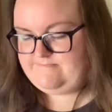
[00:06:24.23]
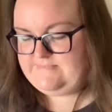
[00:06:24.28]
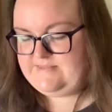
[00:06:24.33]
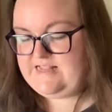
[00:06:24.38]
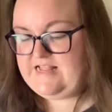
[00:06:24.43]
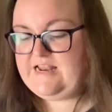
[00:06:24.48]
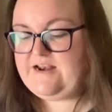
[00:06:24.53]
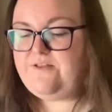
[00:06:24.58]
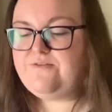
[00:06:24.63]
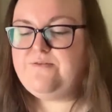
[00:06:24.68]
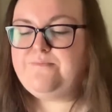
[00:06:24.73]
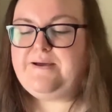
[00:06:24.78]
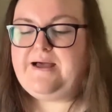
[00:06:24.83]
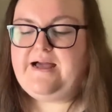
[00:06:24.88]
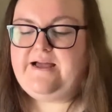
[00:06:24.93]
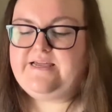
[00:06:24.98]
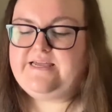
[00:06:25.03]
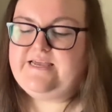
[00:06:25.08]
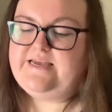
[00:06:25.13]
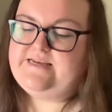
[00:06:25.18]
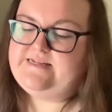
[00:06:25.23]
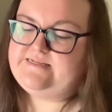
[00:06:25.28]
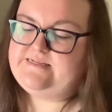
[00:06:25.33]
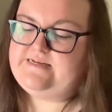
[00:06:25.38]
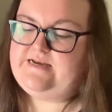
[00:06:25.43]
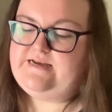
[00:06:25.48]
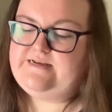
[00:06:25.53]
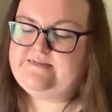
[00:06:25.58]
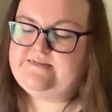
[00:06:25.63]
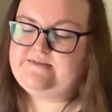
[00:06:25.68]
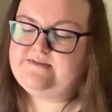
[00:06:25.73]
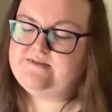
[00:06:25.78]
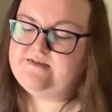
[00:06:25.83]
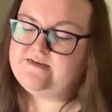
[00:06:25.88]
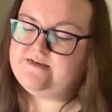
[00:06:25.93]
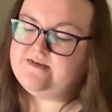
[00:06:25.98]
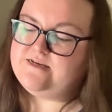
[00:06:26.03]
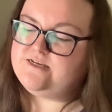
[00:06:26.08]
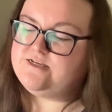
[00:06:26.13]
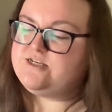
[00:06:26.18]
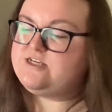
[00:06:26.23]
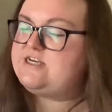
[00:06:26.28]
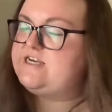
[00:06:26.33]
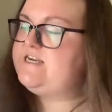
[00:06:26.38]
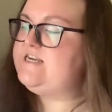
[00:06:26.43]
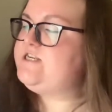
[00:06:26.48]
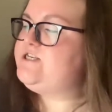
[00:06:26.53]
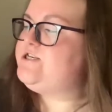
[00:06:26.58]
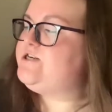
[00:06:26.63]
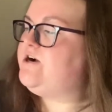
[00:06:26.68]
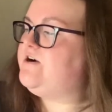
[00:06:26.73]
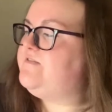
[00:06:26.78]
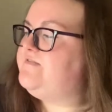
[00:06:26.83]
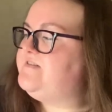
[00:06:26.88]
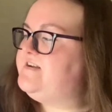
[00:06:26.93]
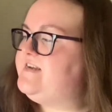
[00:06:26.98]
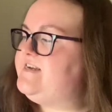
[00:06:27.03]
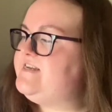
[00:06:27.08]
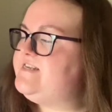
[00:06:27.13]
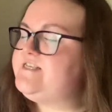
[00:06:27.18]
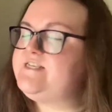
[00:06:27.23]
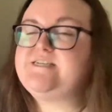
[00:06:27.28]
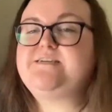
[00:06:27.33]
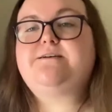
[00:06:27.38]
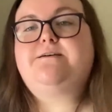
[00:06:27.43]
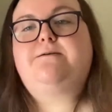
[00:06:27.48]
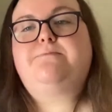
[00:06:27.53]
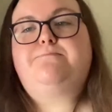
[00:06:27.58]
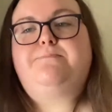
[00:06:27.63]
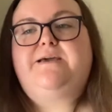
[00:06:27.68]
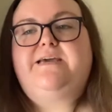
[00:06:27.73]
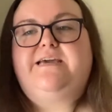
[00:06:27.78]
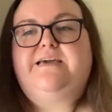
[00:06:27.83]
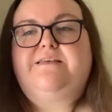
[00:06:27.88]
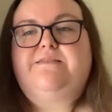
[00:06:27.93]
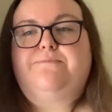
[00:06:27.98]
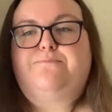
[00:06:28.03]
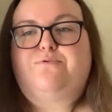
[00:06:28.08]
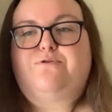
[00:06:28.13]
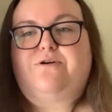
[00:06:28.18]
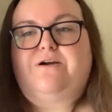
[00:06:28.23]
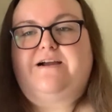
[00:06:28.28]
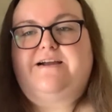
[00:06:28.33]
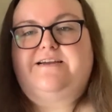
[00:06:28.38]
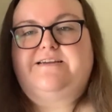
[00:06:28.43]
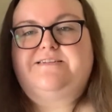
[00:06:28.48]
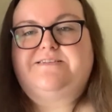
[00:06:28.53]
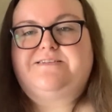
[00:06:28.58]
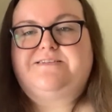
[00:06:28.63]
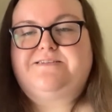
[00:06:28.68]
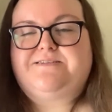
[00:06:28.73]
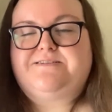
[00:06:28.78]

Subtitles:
And on the back it says, change your fate, pay the price.